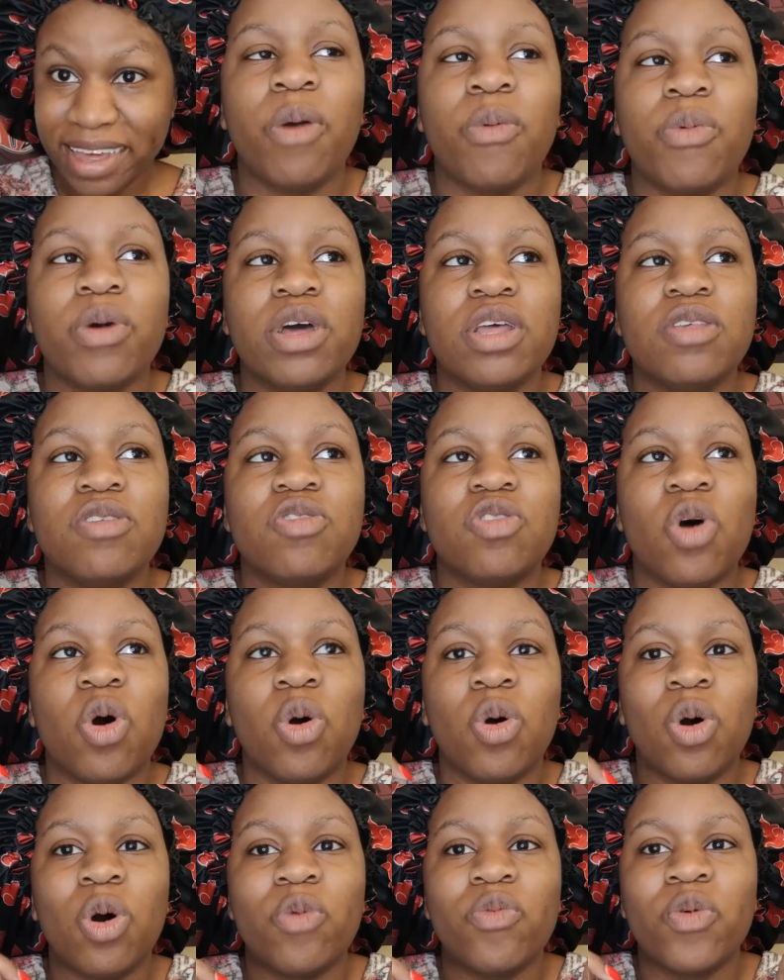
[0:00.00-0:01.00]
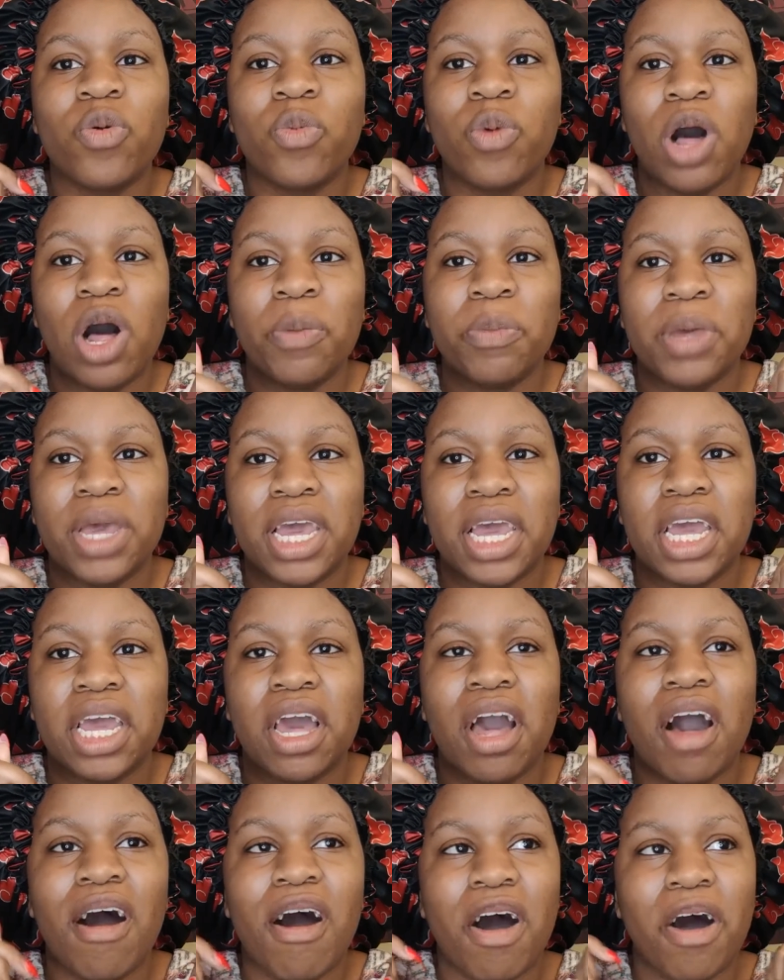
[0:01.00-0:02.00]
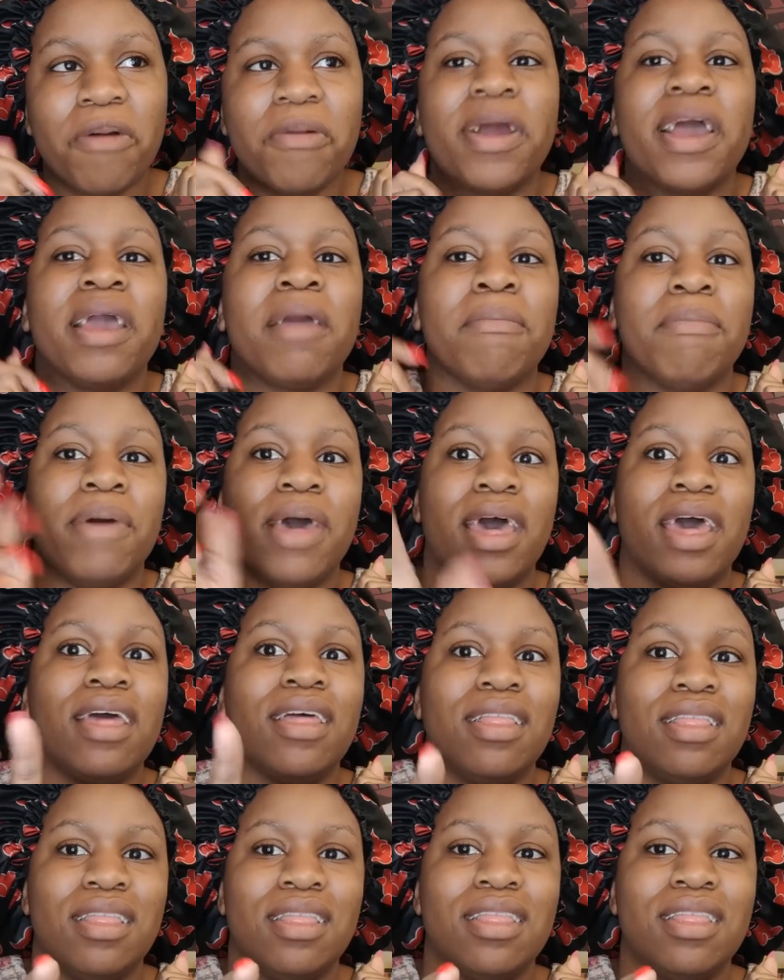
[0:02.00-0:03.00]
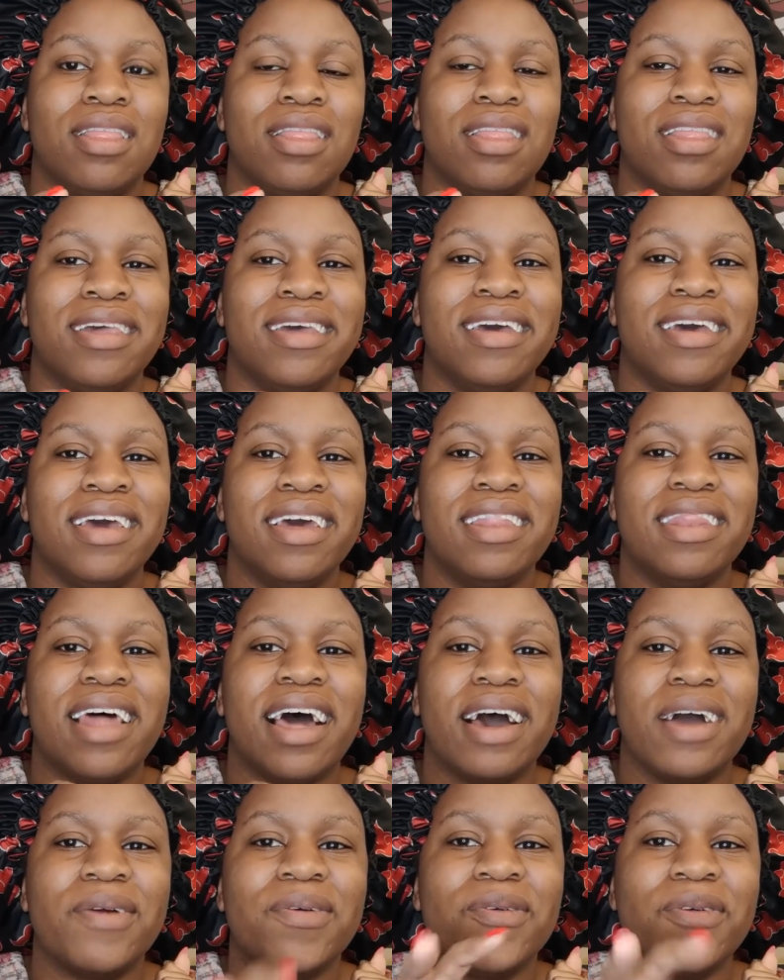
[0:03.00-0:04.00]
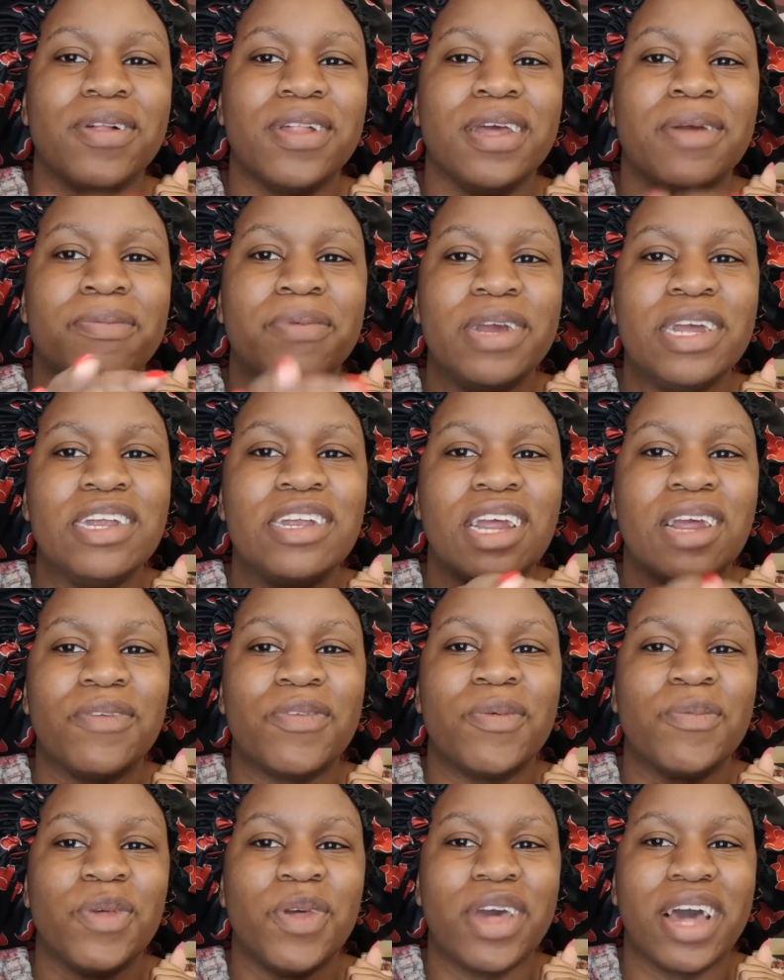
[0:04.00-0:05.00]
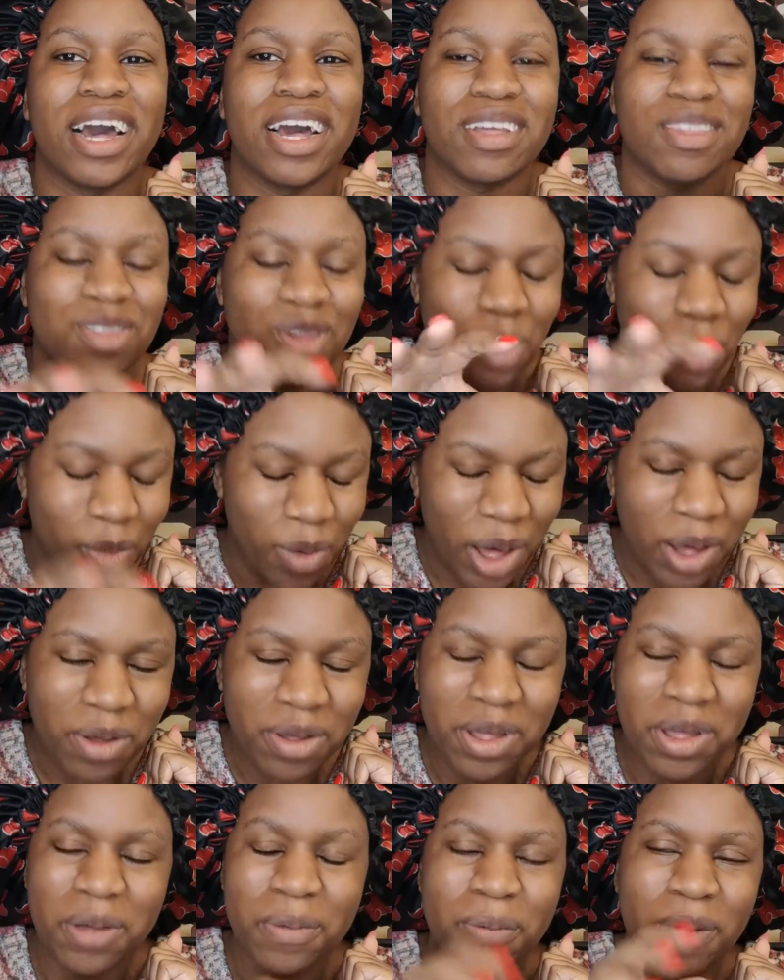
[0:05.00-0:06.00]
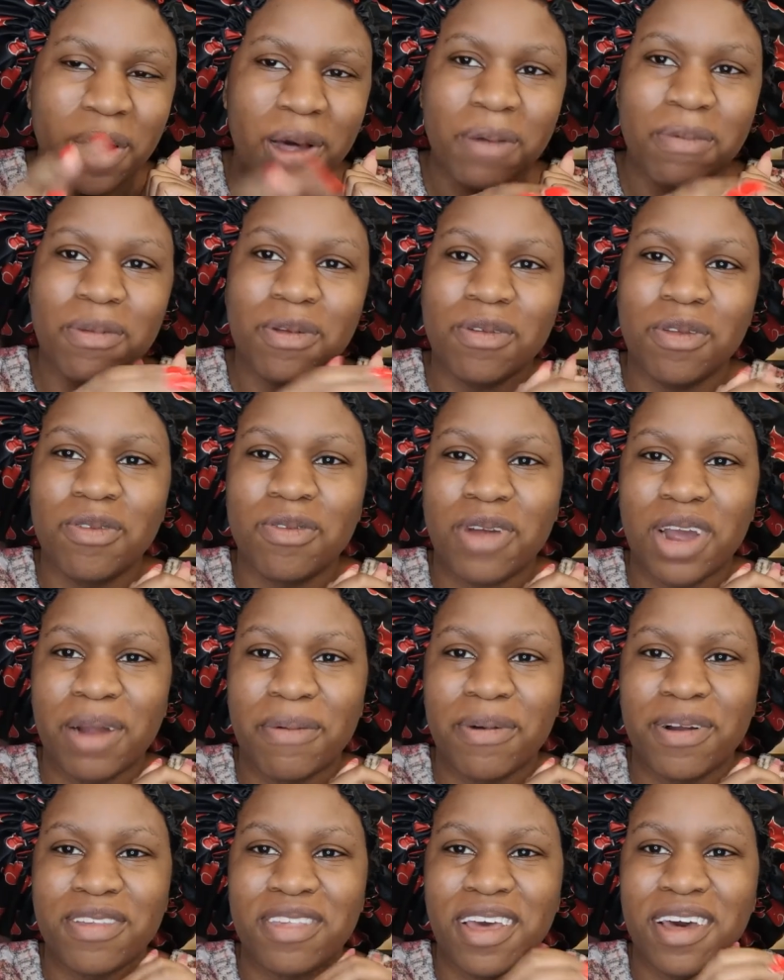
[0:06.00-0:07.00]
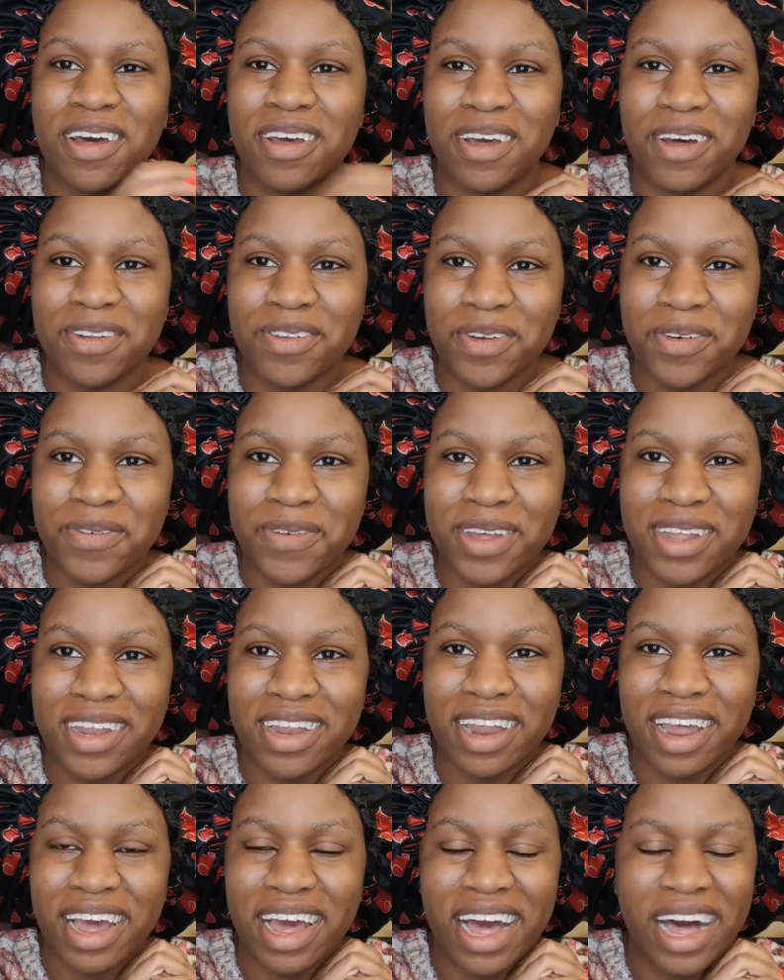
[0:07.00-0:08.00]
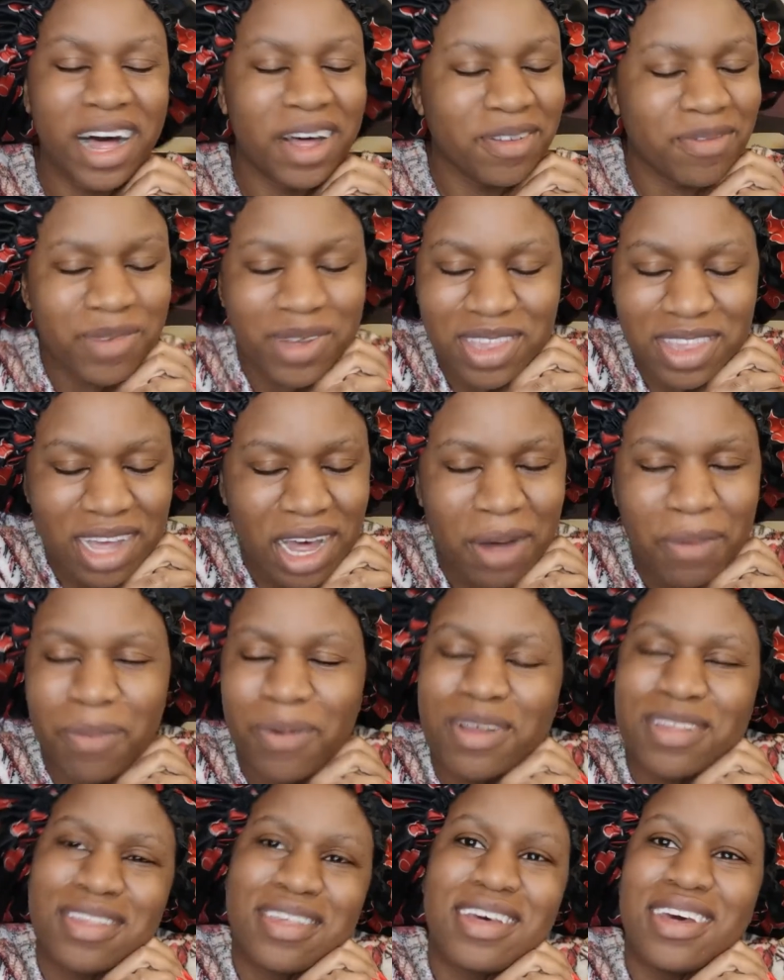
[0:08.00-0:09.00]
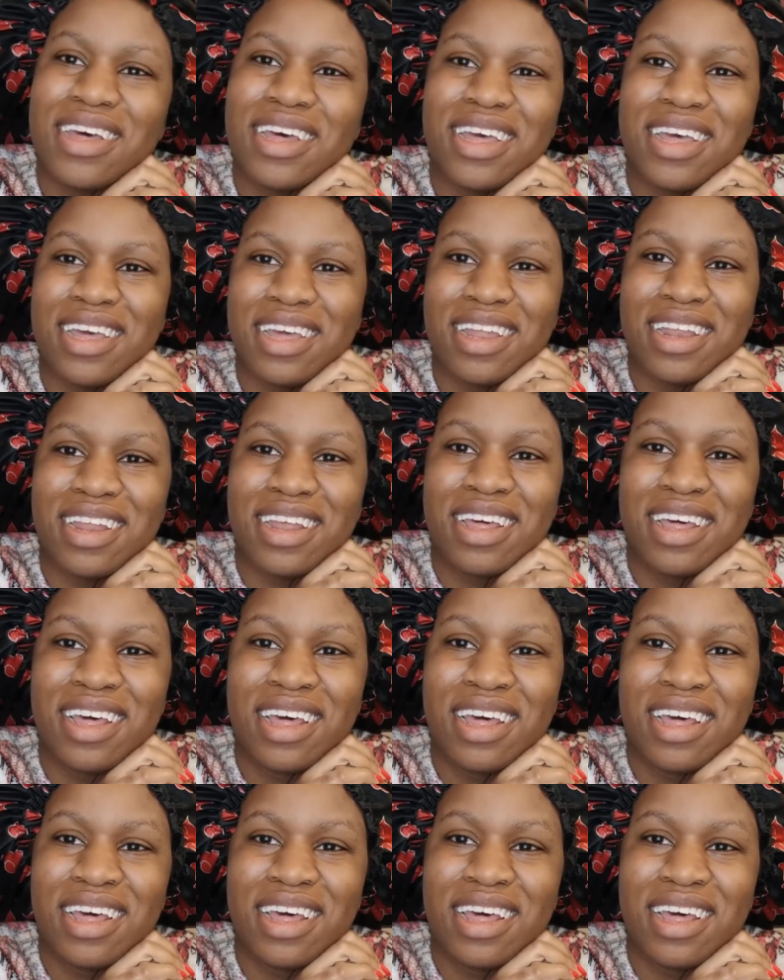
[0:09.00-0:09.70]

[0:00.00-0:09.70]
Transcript: It was the overwhelming alright bet that I really appreciate from you guys. So welcome new subscribers. How y'all doing? What's up? What's good?